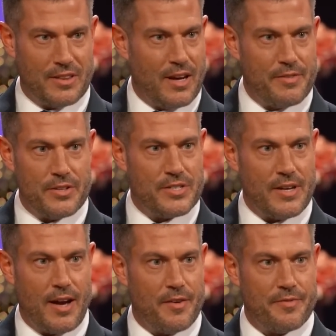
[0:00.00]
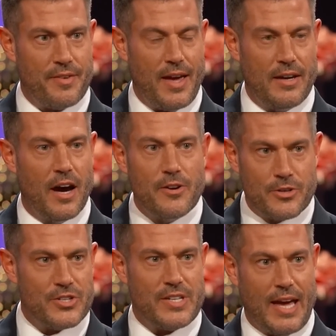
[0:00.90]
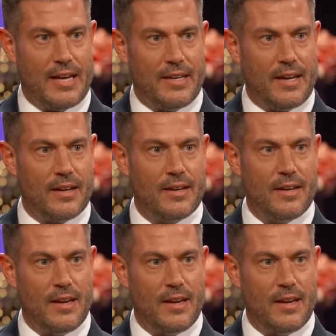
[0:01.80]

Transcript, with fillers: to love yourself and understanding